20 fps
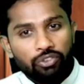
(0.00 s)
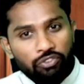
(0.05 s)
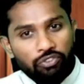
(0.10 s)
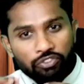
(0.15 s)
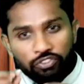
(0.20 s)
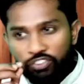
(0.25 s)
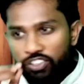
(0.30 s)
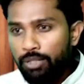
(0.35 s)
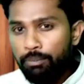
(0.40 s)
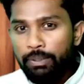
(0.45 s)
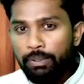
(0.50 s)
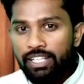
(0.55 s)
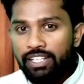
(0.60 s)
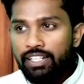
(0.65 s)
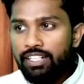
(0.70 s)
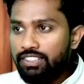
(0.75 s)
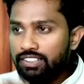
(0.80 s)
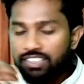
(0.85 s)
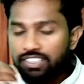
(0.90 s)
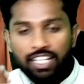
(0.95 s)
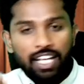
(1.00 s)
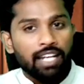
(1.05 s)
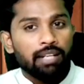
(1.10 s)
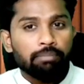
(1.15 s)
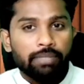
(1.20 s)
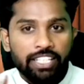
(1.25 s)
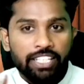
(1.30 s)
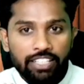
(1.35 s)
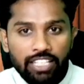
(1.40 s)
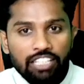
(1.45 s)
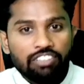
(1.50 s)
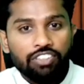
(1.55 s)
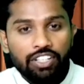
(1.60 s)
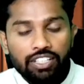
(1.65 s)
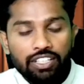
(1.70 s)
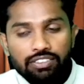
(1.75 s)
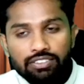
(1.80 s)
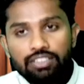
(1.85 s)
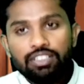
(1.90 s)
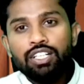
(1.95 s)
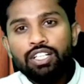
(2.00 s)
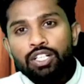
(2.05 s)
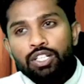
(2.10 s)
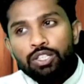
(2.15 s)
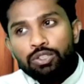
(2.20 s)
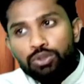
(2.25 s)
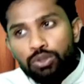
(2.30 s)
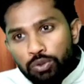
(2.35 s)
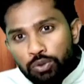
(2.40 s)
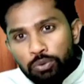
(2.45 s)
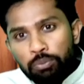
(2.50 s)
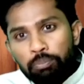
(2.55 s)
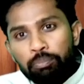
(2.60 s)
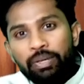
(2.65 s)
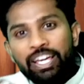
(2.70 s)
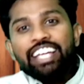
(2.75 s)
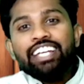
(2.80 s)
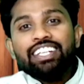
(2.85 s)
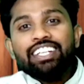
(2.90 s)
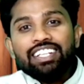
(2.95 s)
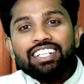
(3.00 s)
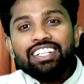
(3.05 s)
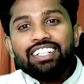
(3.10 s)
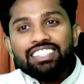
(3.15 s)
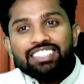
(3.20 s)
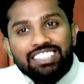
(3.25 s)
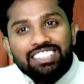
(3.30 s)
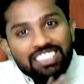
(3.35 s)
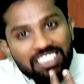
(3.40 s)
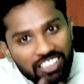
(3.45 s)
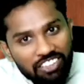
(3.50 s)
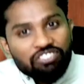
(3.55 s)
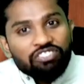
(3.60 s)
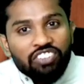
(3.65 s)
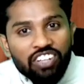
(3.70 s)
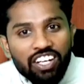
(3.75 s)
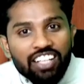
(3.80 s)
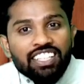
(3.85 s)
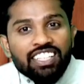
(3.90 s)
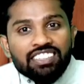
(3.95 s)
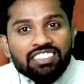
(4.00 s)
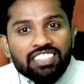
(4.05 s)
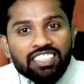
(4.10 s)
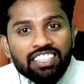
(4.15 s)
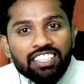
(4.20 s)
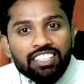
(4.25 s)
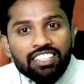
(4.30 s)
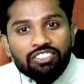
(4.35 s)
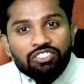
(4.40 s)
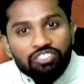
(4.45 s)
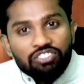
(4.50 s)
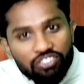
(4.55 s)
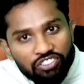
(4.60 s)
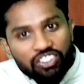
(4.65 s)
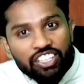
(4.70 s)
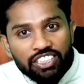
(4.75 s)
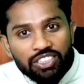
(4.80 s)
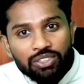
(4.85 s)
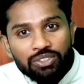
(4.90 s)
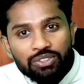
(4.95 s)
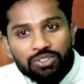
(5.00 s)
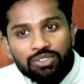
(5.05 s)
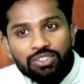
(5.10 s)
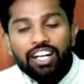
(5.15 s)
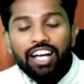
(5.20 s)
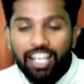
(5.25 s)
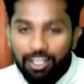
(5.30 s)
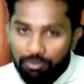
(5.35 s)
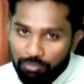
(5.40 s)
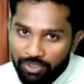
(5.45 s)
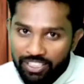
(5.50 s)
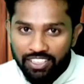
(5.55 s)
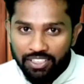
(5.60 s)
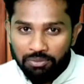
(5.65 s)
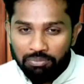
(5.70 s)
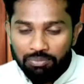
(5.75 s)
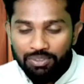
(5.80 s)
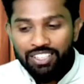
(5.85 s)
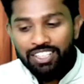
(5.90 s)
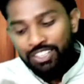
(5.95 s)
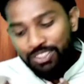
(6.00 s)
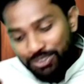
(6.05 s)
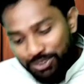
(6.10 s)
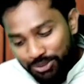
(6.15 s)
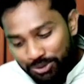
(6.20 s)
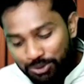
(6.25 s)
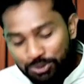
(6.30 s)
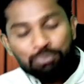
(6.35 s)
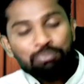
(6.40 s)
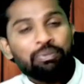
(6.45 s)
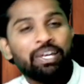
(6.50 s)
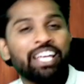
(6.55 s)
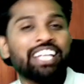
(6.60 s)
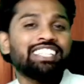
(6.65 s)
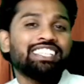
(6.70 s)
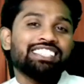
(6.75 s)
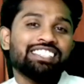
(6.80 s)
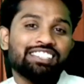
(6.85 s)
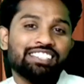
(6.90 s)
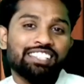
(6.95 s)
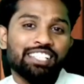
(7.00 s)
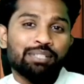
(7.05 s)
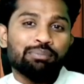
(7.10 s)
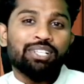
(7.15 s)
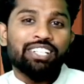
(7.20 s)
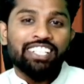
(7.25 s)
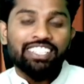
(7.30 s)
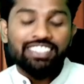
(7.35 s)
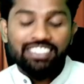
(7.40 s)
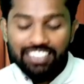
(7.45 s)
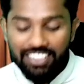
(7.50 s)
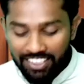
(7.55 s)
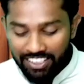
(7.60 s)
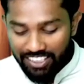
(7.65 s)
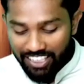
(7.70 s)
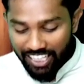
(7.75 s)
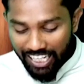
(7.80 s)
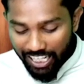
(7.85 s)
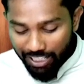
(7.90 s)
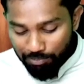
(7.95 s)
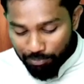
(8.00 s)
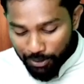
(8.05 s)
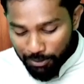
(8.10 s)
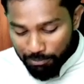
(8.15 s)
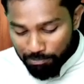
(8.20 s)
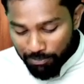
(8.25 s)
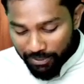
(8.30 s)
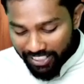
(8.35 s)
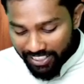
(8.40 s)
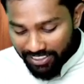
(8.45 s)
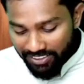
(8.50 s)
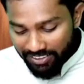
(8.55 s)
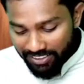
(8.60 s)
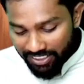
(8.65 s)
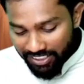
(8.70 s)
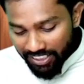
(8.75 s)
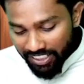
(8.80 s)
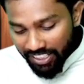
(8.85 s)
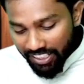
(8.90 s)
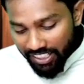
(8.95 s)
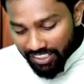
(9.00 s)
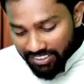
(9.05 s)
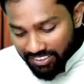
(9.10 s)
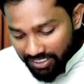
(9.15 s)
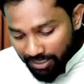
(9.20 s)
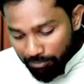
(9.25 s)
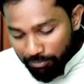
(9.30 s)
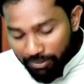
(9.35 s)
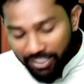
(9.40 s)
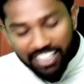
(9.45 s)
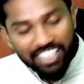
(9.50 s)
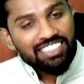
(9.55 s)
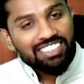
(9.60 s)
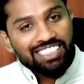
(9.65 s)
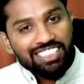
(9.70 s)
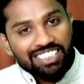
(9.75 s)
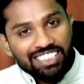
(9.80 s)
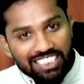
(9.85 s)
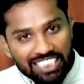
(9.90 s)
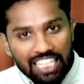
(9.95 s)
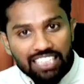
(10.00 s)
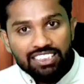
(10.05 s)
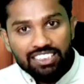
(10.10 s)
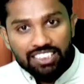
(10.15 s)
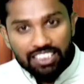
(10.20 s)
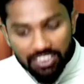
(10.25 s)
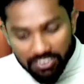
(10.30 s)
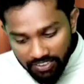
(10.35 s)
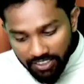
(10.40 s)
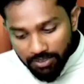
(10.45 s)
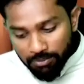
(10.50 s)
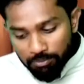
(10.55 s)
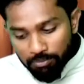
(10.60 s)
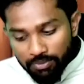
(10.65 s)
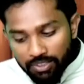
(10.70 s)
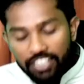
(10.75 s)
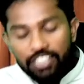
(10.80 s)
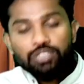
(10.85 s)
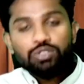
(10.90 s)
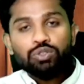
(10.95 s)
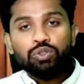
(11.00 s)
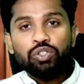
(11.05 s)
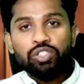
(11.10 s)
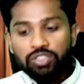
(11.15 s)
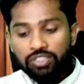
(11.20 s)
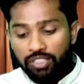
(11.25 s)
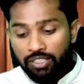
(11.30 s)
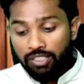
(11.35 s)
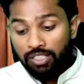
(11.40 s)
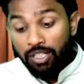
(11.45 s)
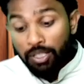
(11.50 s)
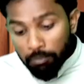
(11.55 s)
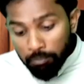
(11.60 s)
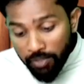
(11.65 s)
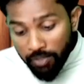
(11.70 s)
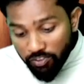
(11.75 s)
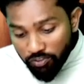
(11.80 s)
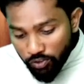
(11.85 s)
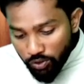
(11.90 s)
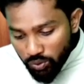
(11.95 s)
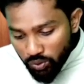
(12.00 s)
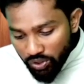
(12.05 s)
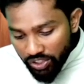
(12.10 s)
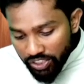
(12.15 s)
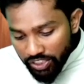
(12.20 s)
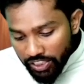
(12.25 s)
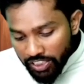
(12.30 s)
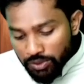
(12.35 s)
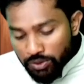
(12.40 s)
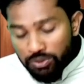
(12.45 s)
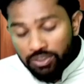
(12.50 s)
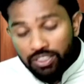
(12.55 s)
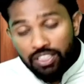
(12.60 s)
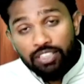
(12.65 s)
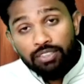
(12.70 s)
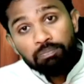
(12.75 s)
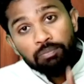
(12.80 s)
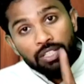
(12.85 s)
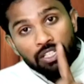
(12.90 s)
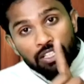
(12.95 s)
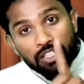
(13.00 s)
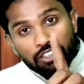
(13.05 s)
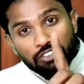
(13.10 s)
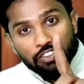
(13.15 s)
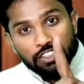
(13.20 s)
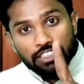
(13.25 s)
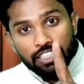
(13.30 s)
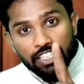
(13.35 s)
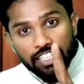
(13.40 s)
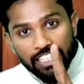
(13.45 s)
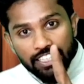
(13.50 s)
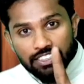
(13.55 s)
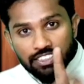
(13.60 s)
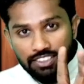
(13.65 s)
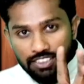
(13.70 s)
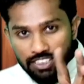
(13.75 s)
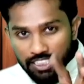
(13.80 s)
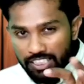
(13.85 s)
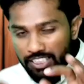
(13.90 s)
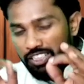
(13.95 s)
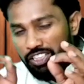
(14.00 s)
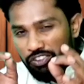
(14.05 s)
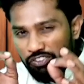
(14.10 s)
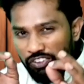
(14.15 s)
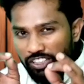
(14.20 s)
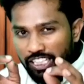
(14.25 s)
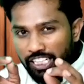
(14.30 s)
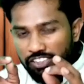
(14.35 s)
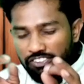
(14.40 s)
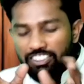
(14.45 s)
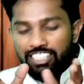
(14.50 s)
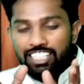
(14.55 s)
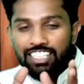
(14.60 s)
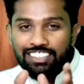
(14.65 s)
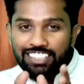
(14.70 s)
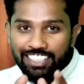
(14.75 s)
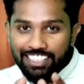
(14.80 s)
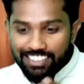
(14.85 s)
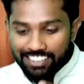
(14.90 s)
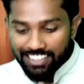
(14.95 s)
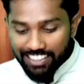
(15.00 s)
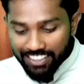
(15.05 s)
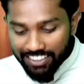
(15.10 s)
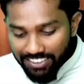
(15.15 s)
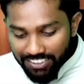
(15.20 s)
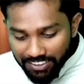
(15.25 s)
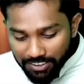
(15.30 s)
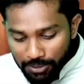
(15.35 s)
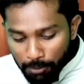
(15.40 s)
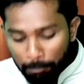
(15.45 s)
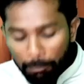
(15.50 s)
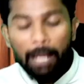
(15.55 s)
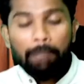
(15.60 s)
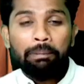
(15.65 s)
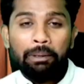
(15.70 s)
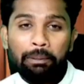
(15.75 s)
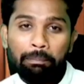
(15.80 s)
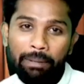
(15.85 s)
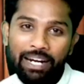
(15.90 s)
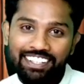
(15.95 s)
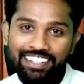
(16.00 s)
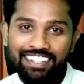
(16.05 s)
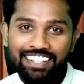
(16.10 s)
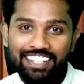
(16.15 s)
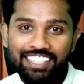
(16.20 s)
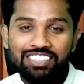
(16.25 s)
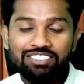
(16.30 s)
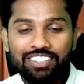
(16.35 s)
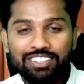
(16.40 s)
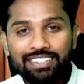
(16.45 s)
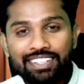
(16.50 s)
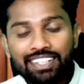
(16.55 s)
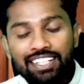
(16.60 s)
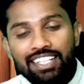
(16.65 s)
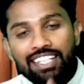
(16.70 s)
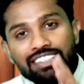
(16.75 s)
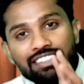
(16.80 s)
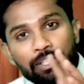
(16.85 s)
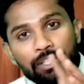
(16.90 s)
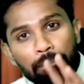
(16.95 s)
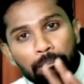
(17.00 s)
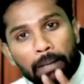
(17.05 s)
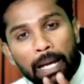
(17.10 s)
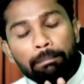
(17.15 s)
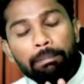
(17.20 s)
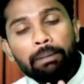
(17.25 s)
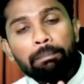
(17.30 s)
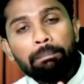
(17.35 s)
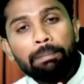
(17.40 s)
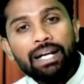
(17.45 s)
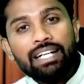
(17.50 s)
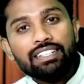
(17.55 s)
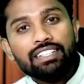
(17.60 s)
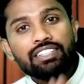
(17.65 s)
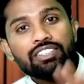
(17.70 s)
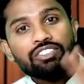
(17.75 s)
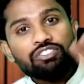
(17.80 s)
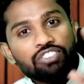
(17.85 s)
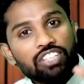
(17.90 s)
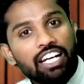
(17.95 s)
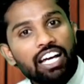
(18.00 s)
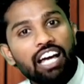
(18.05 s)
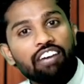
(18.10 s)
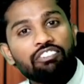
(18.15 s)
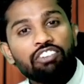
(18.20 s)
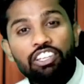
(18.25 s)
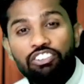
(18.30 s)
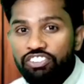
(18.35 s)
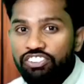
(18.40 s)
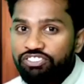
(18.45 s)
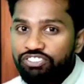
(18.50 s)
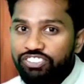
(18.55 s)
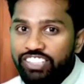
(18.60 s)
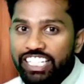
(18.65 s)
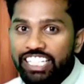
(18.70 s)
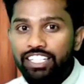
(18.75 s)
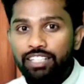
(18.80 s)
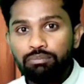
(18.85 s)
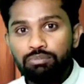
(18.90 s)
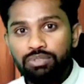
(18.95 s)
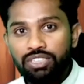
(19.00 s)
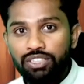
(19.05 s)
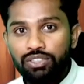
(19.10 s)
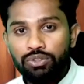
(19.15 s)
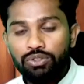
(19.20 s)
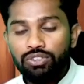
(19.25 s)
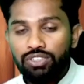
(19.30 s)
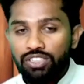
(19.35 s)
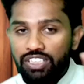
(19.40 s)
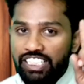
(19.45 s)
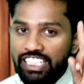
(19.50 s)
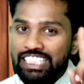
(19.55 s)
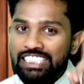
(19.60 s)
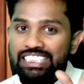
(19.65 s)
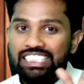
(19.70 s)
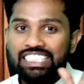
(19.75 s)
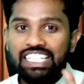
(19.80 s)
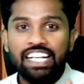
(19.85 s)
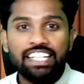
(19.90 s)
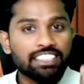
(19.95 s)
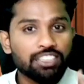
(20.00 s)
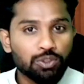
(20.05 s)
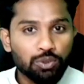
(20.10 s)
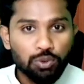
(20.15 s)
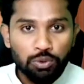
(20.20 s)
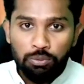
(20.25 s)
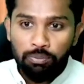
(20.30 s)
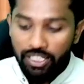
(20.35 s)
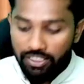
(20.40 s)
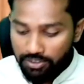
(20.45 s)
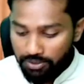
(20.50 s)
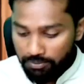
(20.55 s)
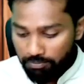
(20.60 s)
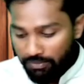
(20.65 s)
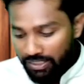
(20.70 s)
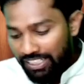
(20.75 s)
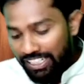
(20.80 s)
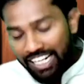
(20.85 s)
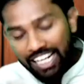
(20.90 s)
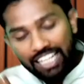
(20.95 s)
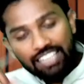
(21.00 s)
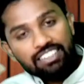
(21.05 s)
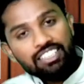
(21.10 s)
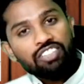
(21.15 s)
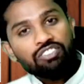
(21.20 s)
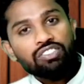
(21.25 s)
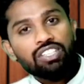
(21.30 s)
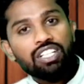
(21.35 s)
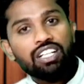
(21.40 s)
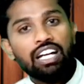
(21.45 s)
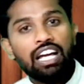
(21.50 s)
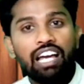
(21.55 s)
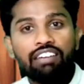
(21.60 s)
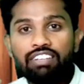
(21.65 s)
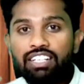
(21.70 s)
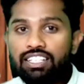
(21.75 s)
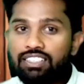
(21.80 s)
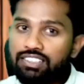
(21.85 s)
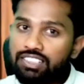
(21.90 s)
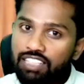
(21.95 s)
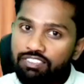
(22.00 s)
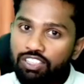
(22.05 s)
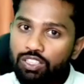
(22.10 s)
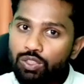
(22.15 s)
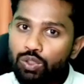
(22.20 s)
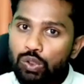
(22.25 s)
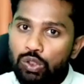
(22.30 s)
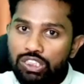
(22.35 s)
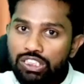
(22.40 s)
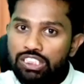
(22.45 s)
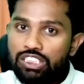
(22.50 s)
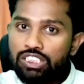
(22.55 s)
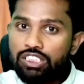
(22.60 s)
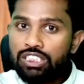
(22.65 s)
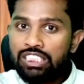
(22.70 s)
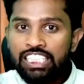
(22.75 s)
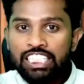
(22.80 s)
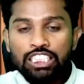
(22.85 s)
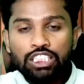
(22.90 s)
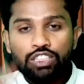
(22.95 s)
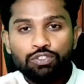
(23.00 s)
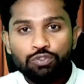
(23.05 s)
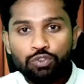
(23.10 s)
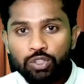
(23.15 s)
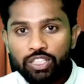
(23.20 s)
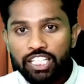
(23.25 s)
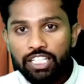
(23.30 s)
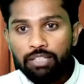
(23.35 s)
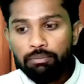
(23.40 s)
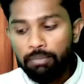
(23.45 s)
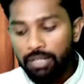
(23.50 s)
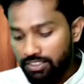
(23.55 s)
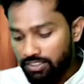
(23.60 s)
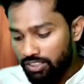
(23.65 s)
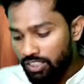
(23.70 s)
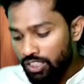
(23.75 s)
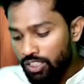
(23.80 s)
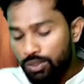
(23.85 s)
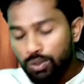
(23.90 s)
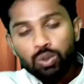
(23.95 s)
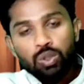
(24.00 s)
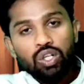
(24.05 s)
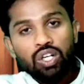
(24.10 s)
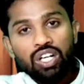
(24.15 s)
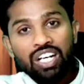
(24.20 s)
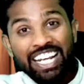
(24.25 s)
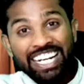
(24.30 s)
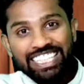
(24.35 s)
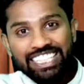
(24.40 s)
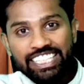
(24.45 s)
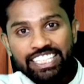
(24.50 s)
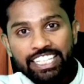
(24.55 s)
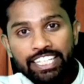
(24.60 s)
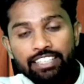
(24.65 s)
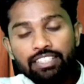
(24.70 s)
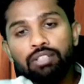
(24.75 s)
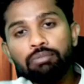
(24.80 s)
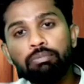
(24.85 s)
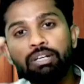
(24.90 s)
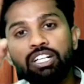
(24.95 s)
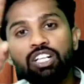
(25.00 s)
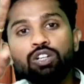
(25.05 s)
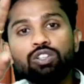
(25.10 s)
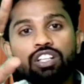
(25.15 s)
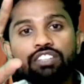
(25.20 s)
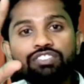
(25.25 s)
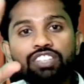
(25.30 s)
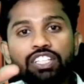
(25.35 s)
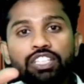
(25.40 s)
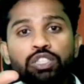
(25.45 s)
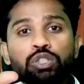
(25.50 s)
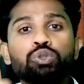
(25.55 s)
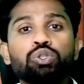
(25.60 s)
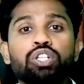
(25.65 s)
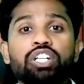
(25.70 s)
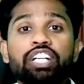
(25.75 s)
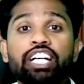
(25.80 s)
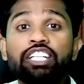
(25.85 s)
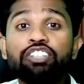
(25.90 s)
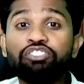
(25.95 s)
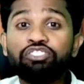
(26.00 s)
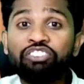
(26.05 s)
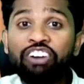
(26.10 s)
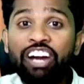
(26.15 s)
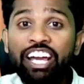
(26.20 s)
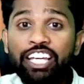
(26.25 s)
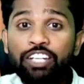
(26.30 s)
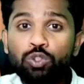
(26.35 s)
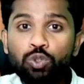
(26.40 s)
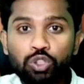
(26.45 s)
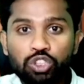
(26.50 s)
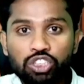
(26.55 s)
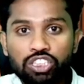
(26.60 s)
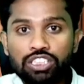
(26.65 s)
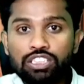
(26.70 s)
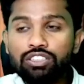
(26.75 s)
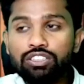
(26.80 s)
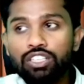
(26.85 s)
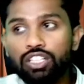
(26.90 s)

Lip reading: will be time taking for us. So to make CFR easy for you, I'm here. So to make this table easy, I prepared, summarize the charts as well. Let us go into that. Before going into that, let us see quickly, 30 seconds, the paper pattern as well. So paper pattern, we are having 15 MCQs, each carries 2 marks. And then we are having 7 questions, each 14 marks, total 98. But out of that, you should write 5 questions,